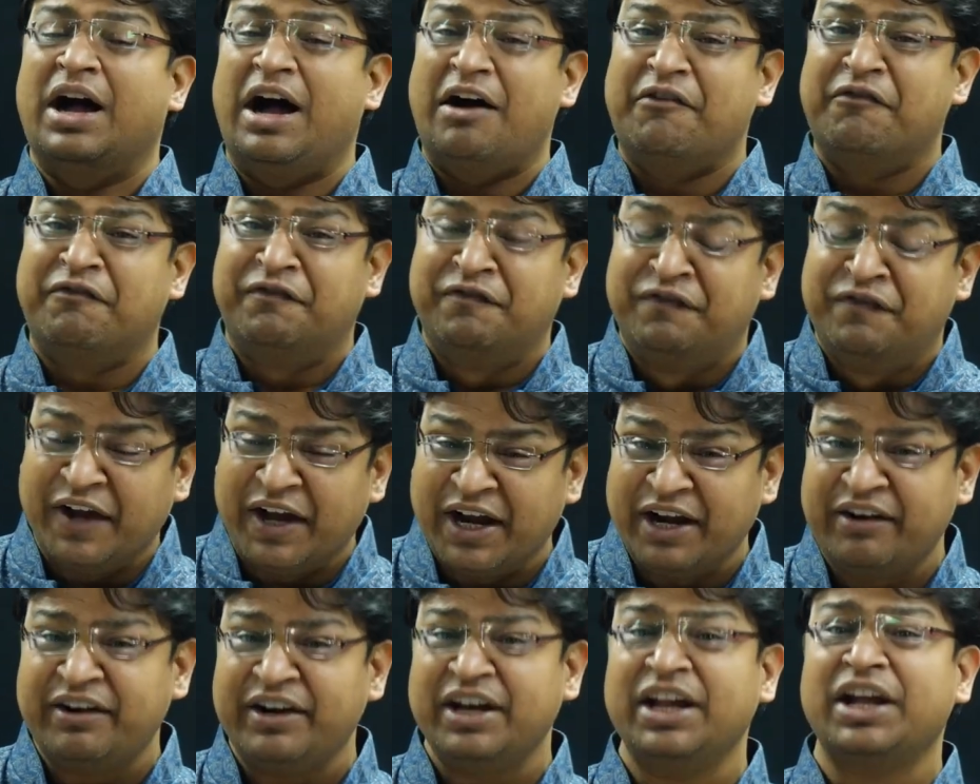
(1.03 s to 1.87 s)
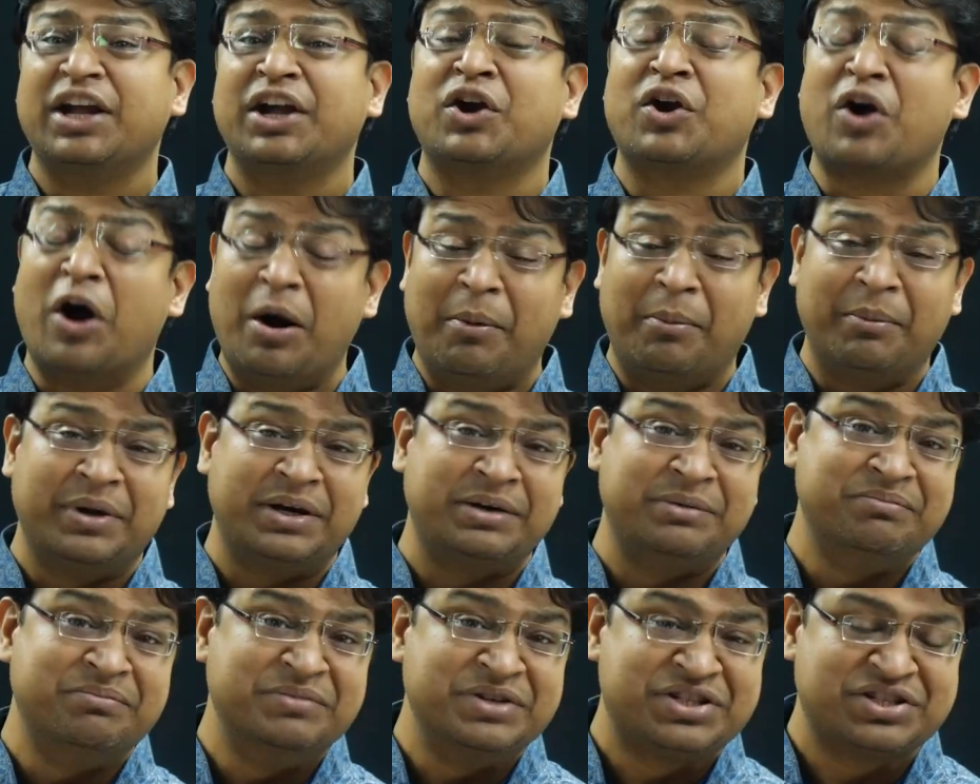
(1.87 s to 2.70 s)
a very
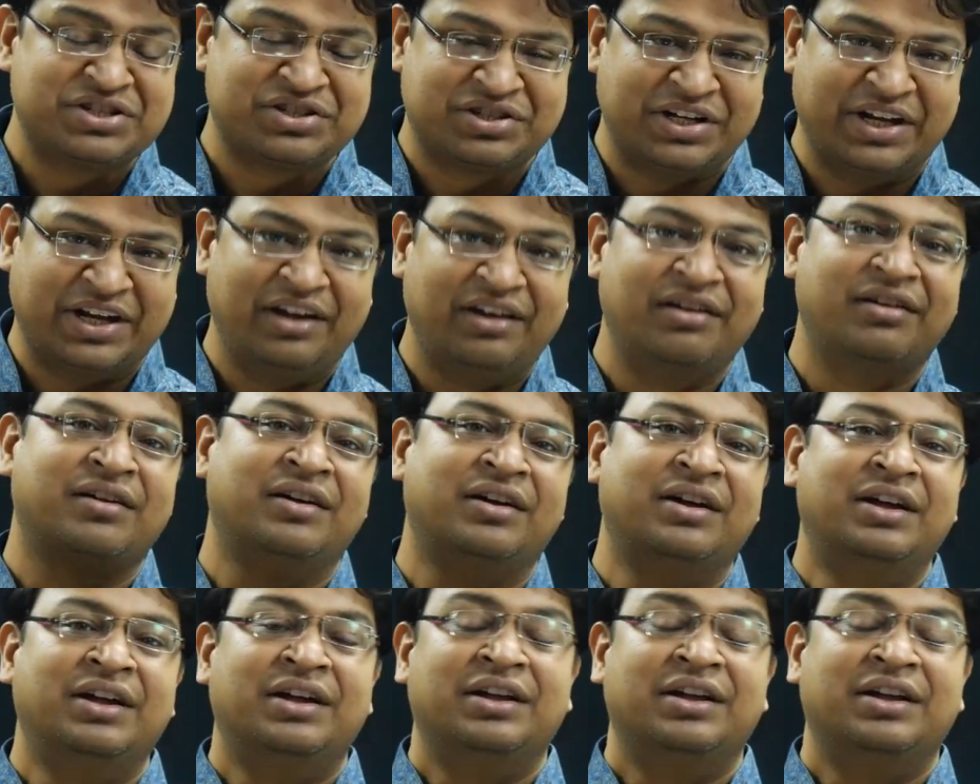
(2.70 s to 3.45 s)
common mistake